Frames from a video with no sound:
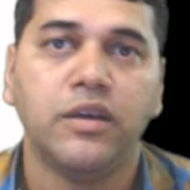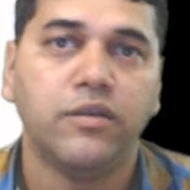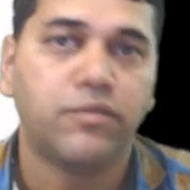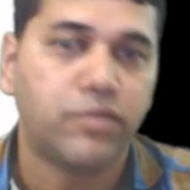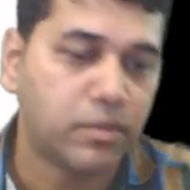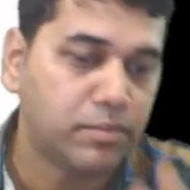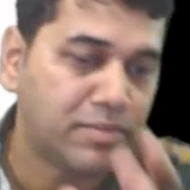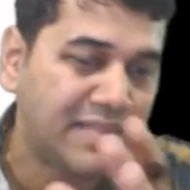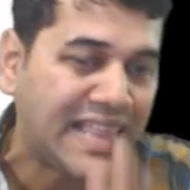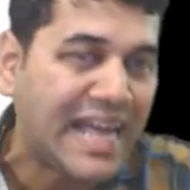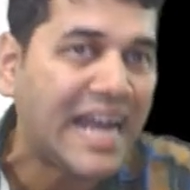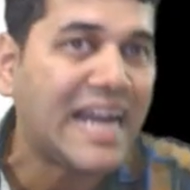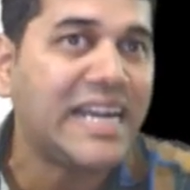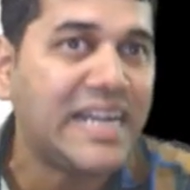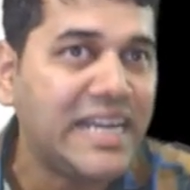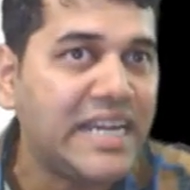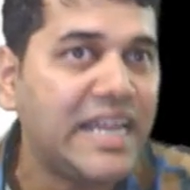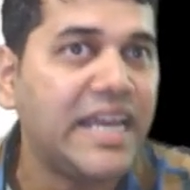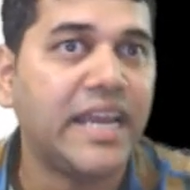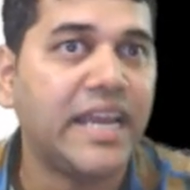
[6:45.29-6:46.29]
from
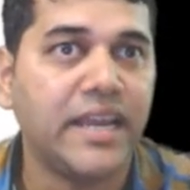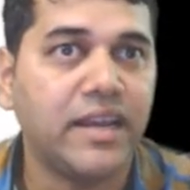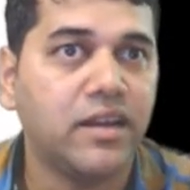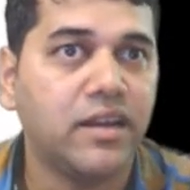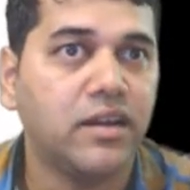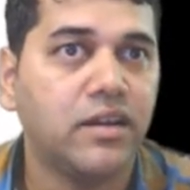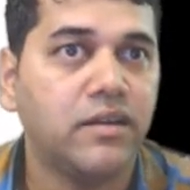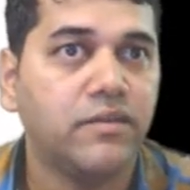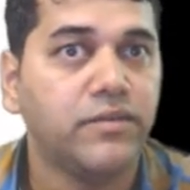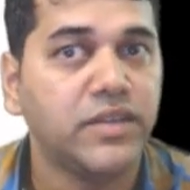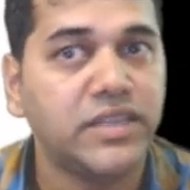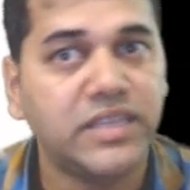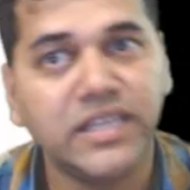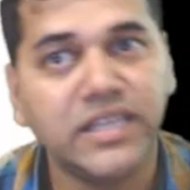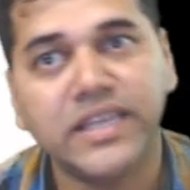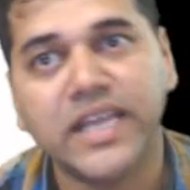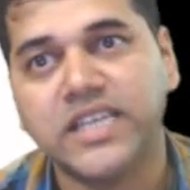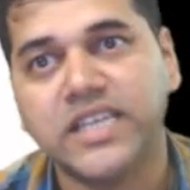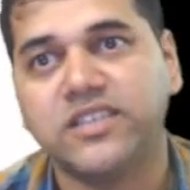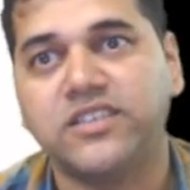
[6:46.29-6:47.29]
that day,
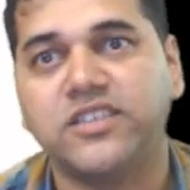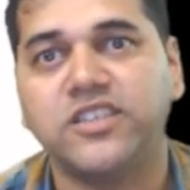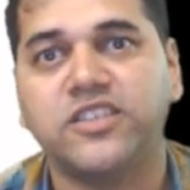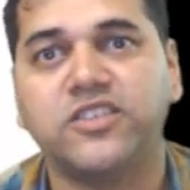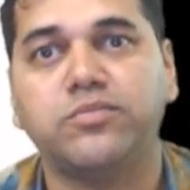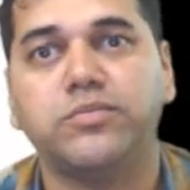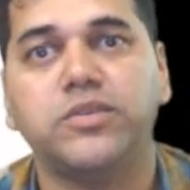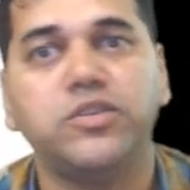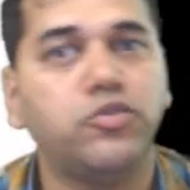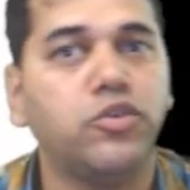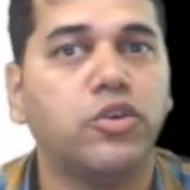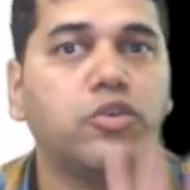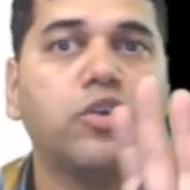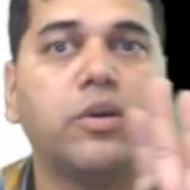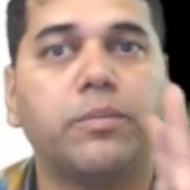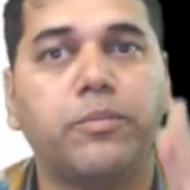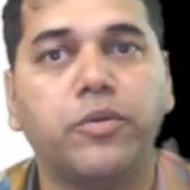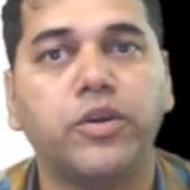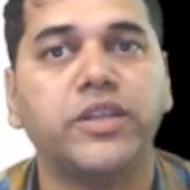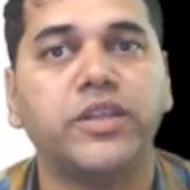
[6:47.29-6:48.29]
within next 6 months, you have to
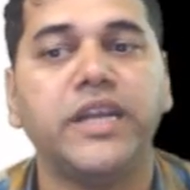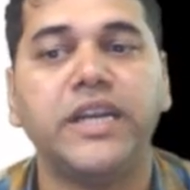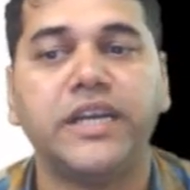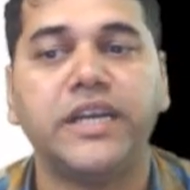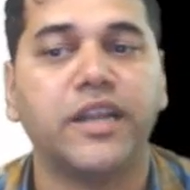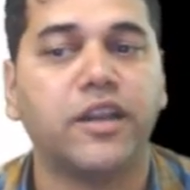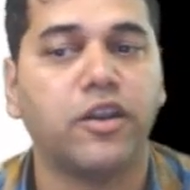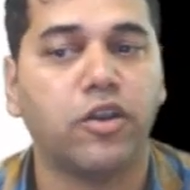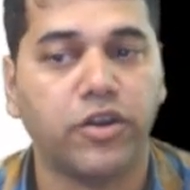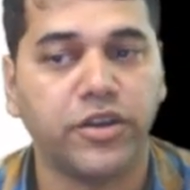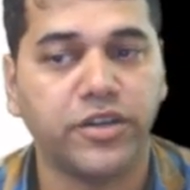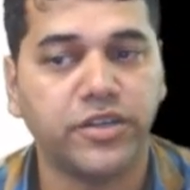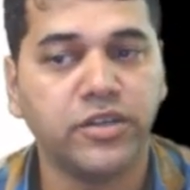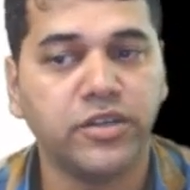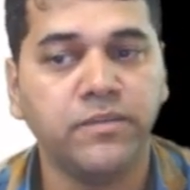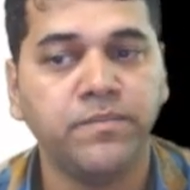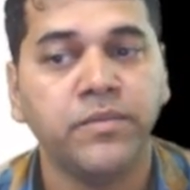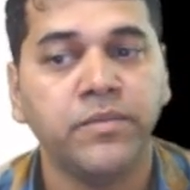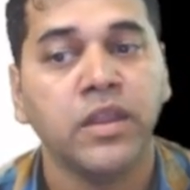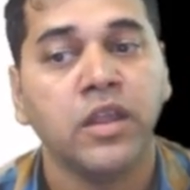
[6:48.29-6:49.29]
appoint the internal auditor.